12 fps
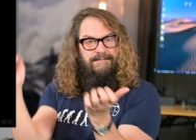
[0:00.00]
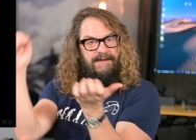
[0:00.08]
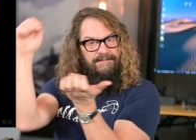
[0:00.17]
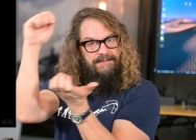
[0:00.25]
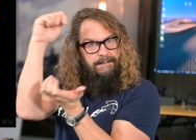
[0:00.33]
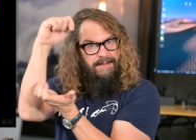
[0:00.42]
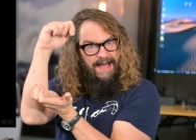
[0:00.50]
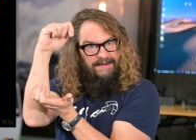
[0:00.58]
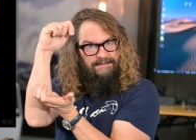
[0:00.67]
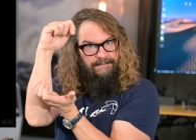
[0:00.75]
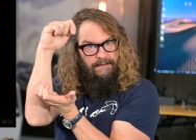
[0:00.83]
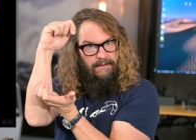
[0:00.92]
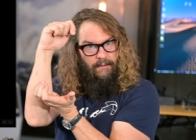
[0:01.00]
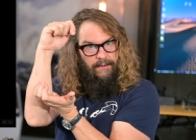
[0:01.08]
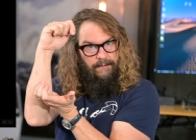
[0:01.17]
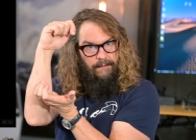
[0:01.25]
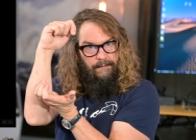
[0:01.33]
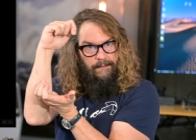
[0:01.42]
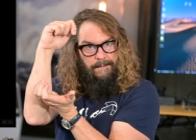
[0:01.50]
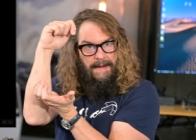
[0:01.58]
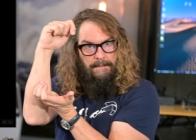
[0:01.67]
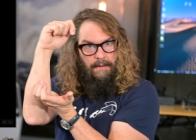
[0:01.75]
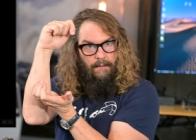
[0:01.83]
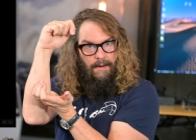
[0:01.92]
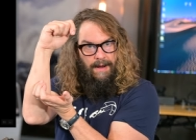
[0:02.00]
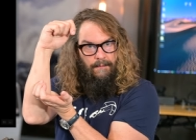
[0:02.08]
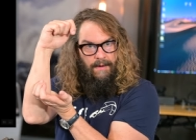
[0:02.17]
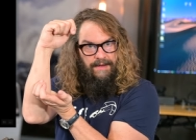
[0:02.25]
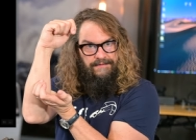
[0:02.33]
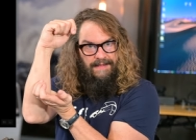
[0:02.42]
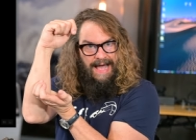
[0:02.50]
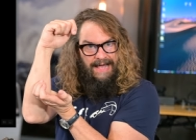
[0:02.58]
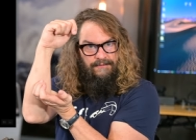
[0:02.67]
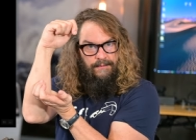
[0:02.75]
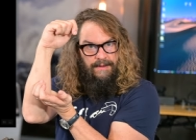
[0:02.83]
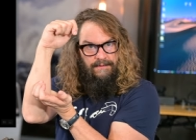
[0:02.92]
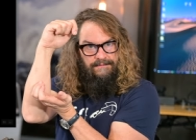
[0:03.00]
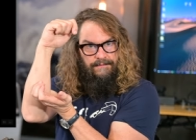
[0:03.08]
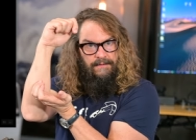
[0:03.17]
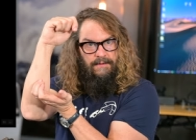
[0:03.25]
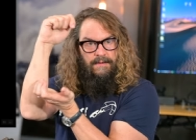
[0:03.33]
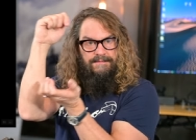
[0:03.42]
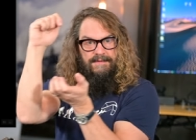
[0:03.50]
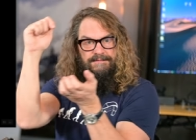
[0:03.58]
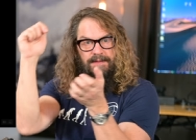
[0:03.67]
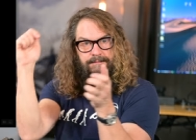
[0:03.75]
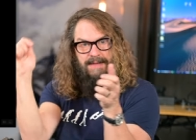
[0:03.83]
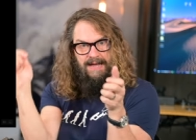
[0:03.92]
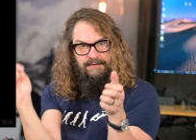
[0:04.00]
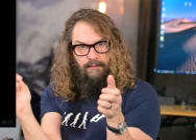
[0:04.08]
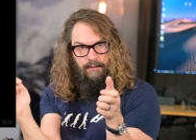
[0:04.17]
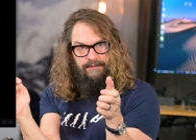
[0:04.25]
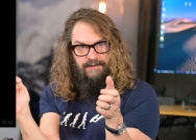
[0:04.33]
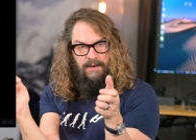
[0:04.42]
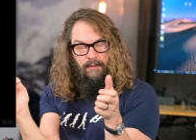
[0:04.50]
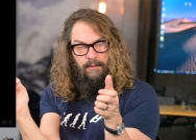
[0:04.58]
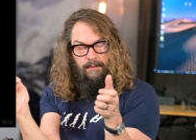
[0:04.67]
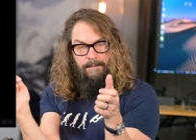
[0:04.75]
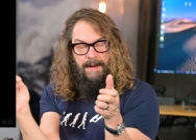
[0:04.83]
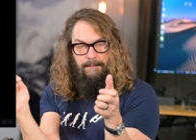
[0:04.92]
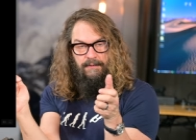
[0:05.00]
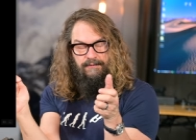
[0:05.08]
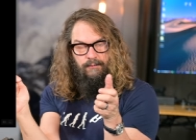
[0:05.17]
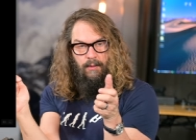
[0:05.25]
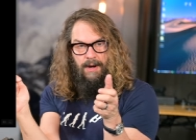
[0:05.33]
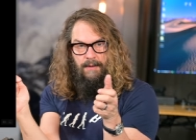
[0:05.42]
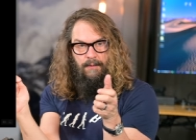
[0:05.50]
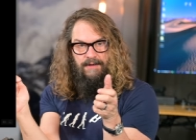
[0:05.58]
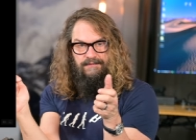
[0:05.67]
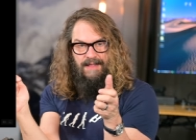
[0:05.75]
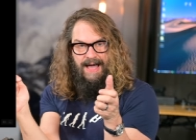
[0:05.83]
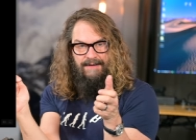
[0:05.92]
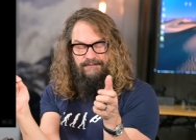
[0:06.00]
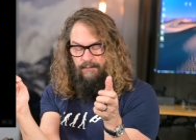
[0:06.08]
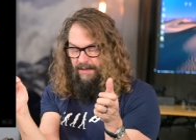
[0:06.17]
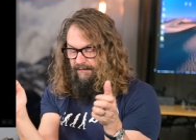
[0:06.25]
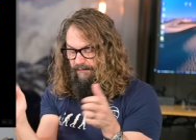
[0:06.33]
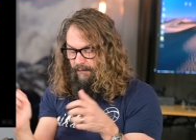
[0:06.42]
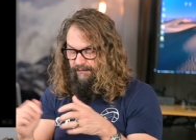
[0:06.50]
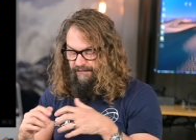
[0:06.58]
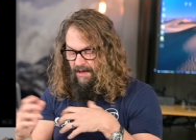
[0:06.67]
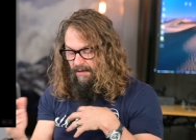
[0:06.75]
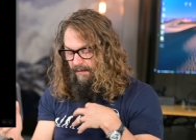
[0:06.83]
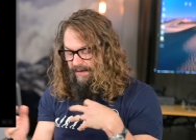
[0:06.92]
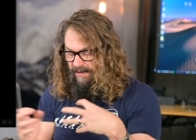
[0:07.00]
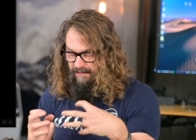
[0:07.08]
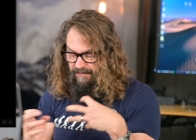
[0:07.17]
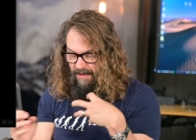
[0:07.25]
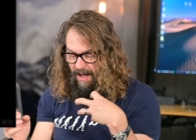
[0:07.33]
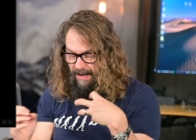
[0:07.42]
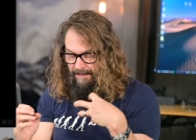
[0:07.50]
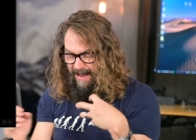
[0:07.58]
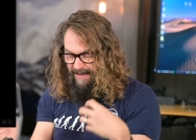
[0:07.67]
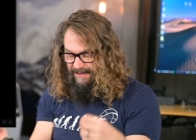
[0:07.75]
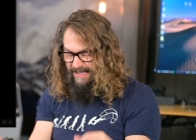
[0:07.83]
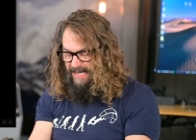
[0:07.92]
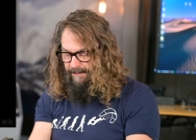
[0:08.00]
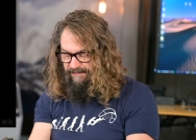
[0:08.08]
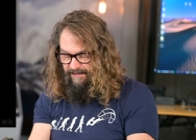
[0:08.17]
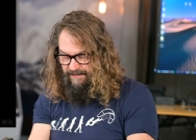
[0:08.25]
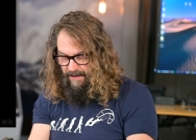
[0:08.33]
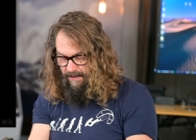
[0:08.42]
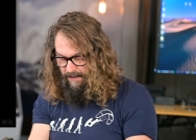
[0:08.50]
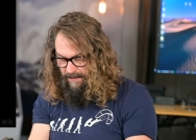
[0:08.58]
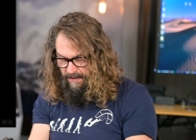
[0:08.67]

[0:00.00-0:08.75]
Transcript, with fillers: If I flip back to vertical, it will remember where I was last when I was vertical. If I flip back to horizontal, it remembers where I was last when I was horizontal and it automatically keeps it there.